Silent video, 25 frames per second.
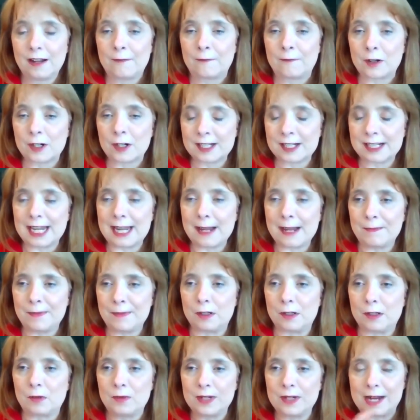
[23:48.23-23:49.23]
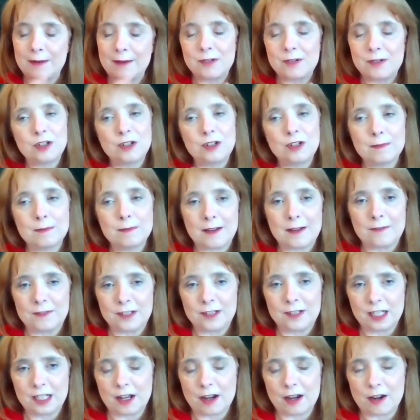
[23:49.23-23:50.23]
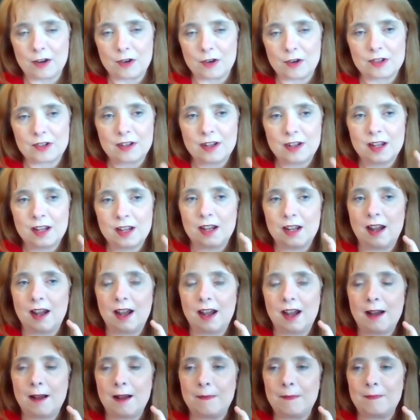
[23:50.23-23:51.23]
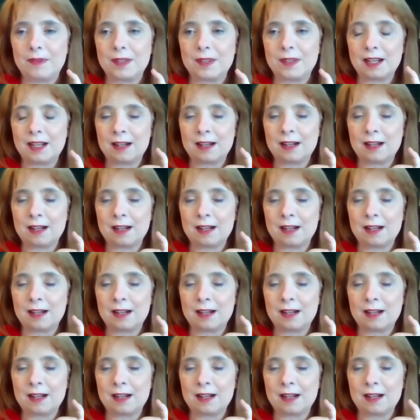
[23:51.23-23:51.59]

For example, when I'm shooting my videos um,